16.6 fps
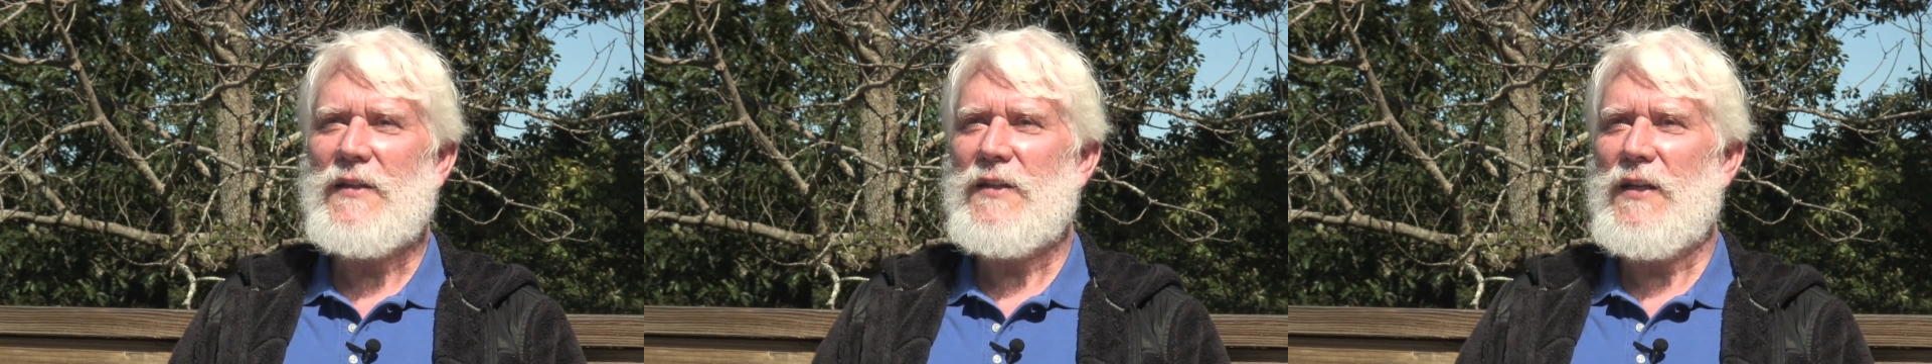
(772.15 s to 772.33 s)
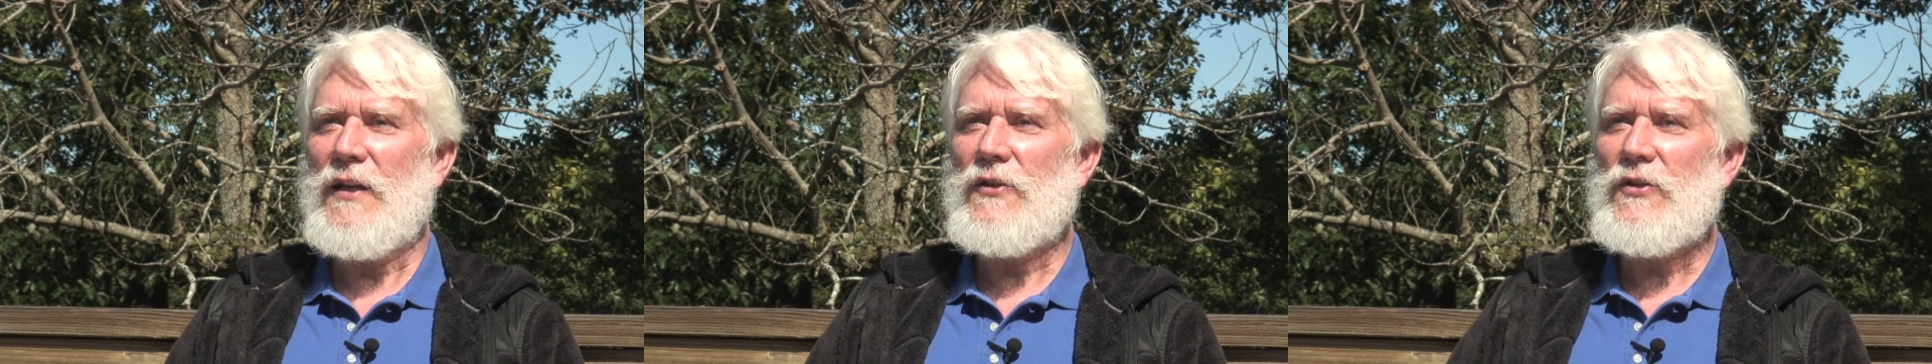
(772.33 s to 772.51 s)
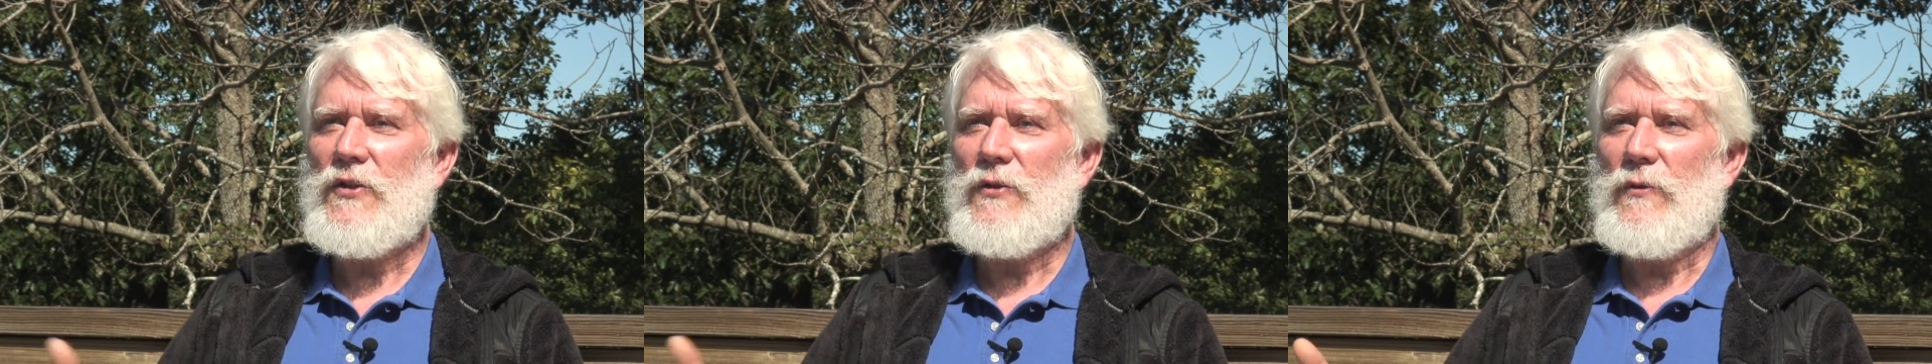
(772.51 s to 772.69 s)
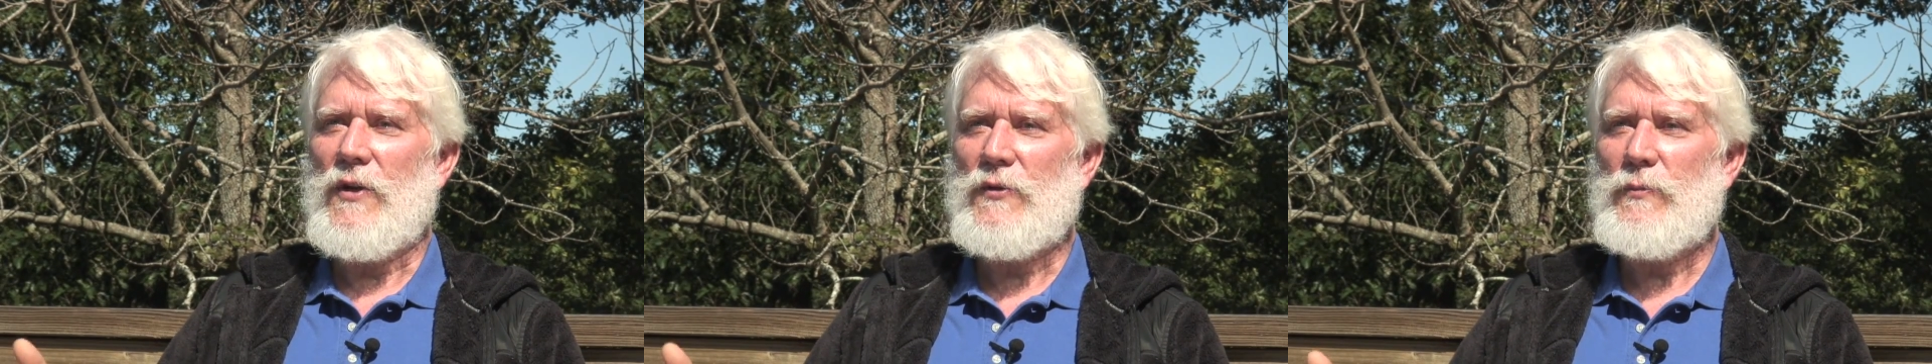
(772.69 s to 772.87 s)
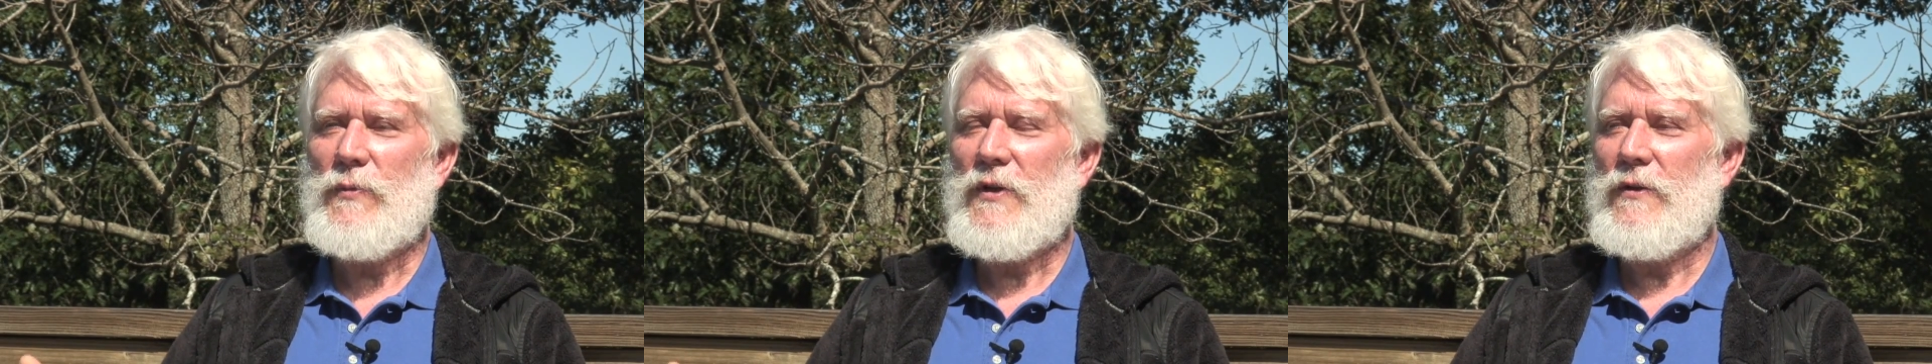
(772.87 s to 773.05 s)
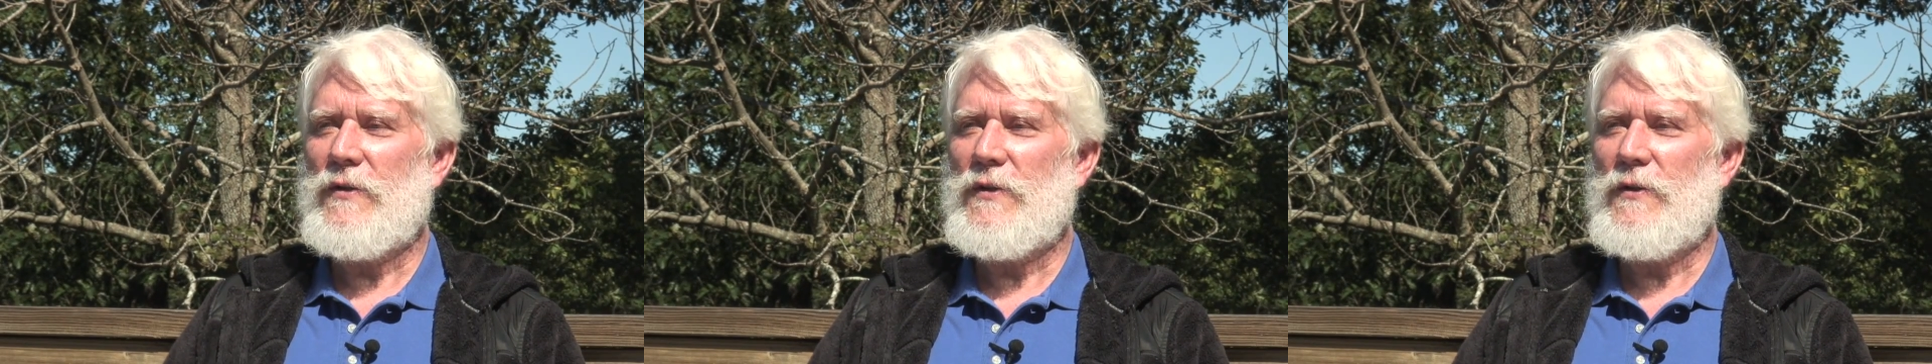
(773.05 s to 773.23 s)
sense to us
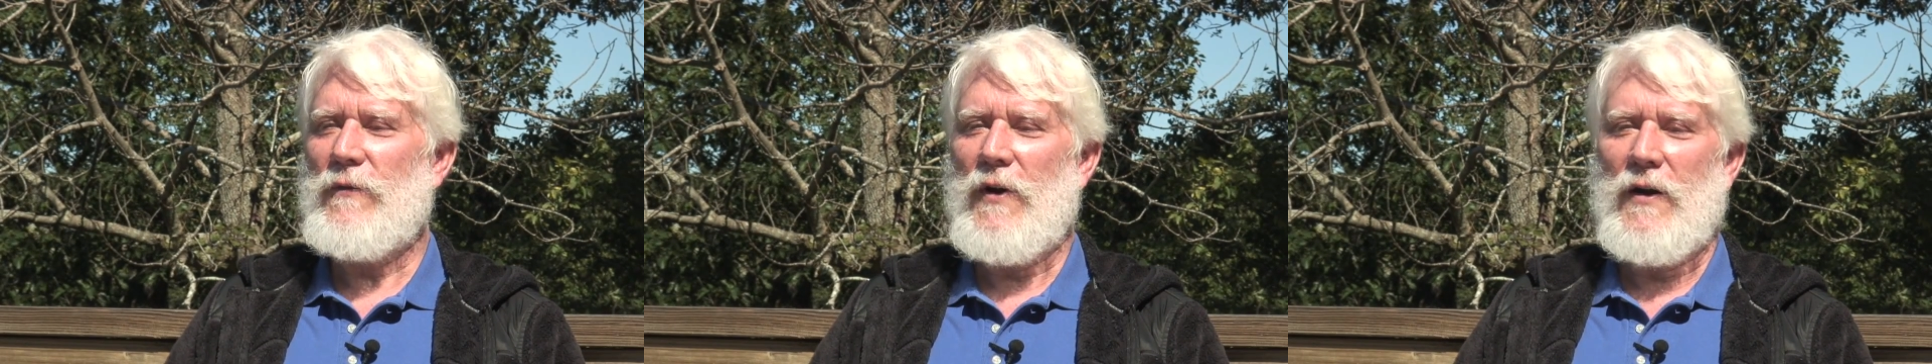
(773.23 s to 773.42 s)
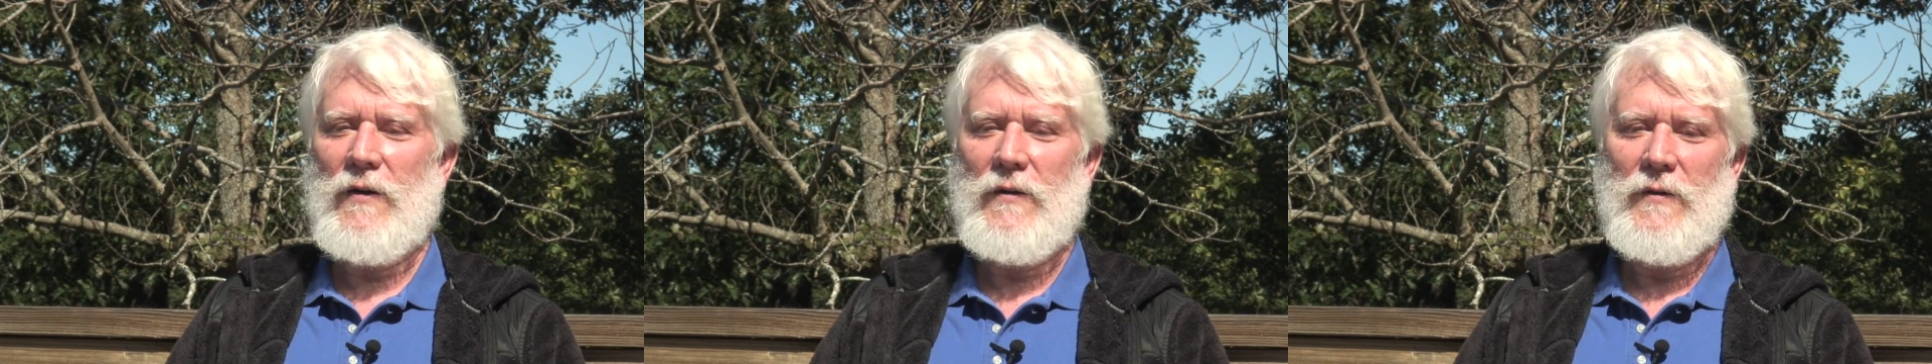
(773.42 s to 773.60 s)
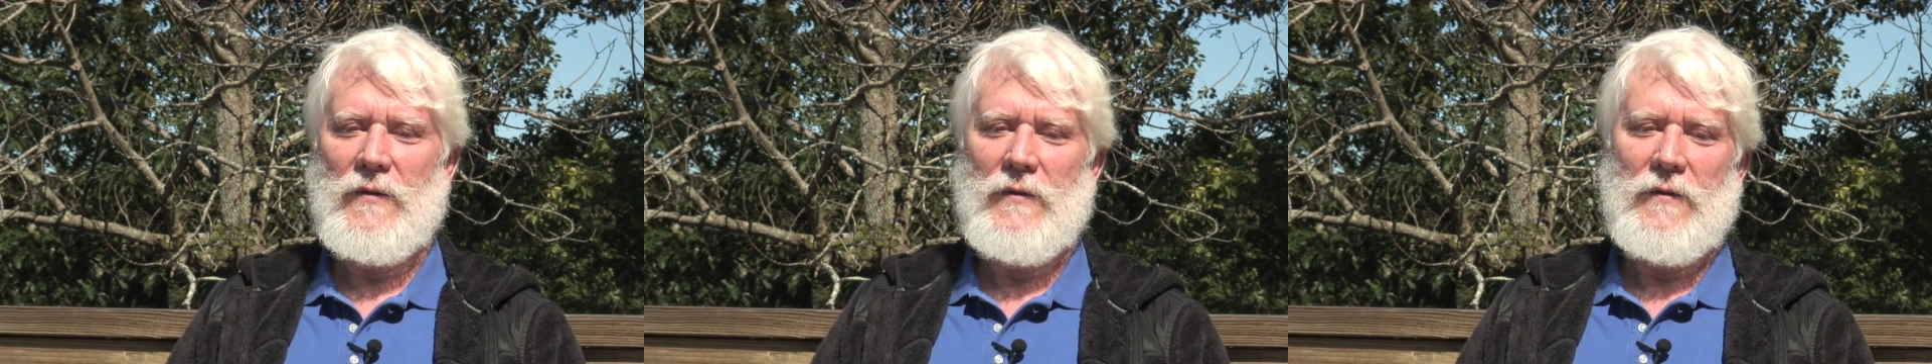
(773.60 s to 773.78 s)
because of our